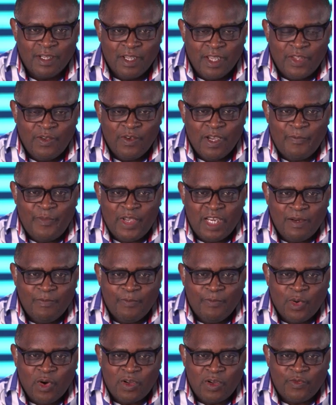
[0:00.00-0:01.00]
You have been
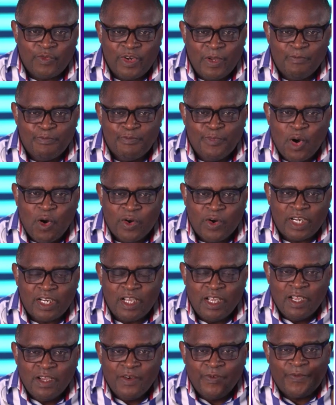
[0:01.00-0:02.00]
reborn
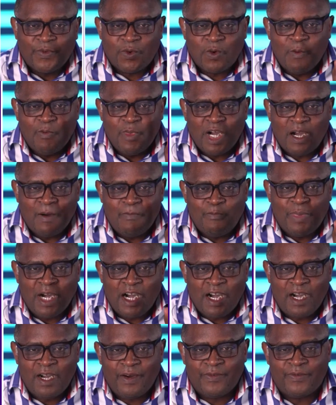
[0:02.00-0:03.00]
from
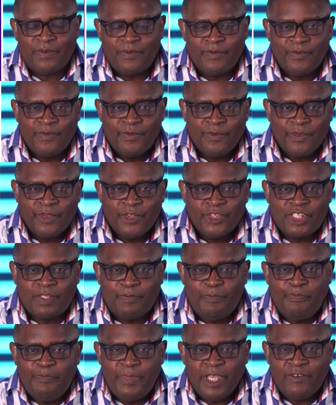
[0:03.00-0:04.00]
above,
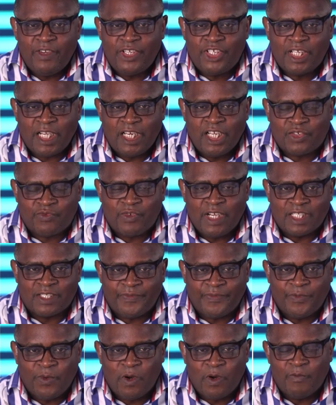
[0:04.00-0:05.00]
spiritually
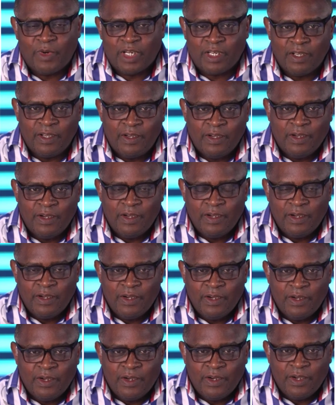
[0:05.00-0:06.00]
transformed,
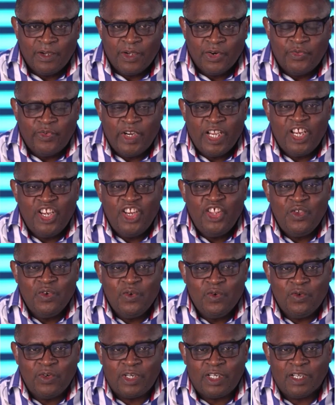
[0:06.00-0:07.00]

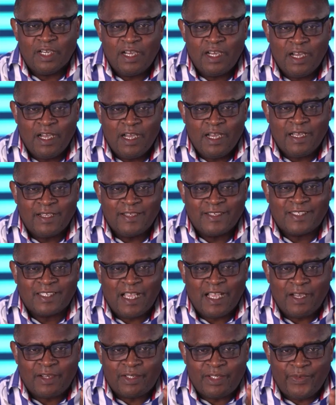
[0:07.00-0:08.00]
renewed,
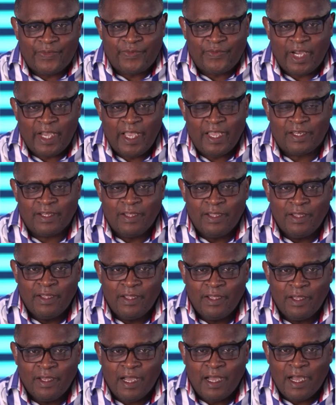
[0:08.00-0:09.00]
sanctified,
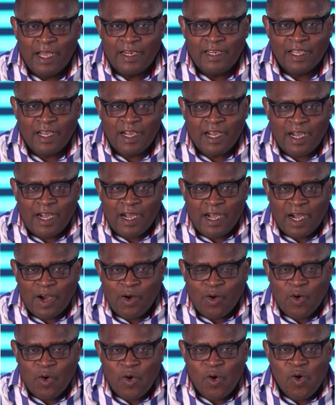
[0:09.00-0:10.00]
and are
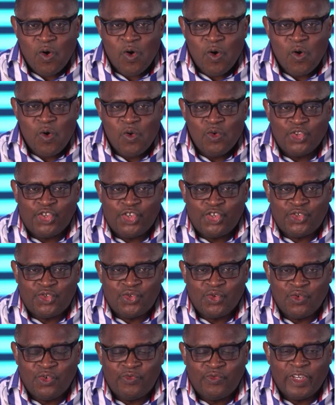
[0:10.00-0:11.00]
all
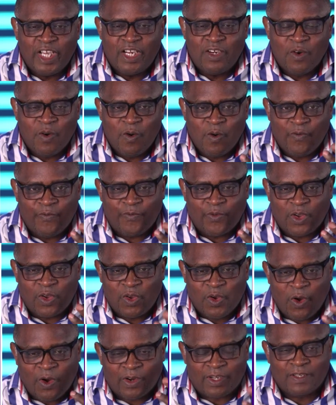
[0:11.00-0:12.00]
children of
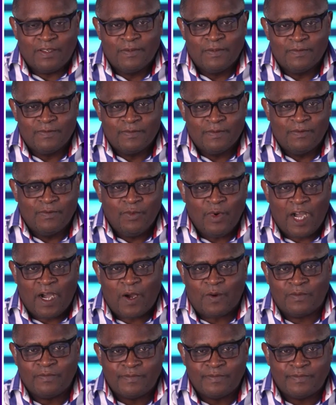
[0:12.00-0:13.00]
God. Wow.